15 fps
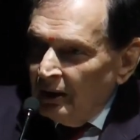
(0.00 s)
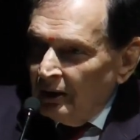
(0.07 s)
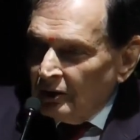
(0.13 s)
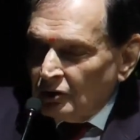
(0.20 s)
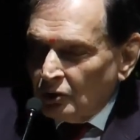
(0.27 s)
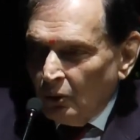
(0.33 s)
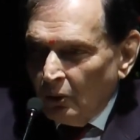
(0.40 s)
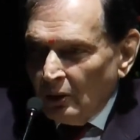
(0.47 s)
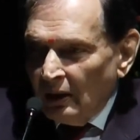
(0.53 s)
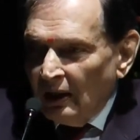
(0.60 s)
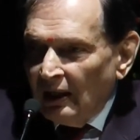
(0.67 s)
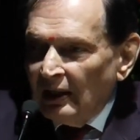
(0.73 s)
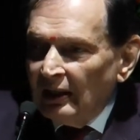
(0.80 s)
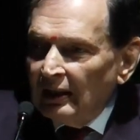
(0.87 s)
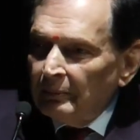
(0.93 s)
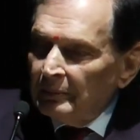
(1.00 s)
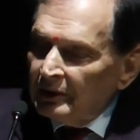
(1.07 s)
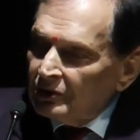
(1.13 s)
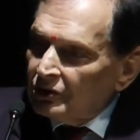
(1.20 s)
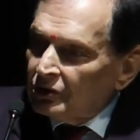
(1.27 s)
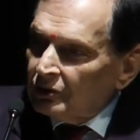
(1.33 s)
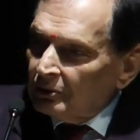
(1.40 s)
is called
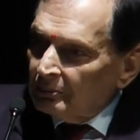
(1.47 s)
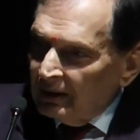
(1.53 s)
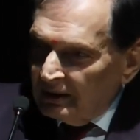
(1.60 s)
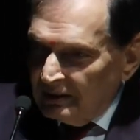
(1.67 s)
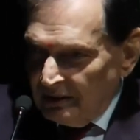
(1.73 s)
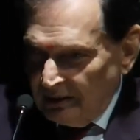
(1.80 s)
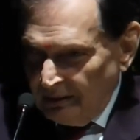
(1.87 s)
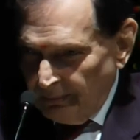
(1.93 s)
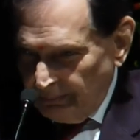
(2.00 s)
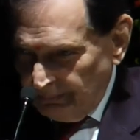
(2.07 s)
Limits to Medicine.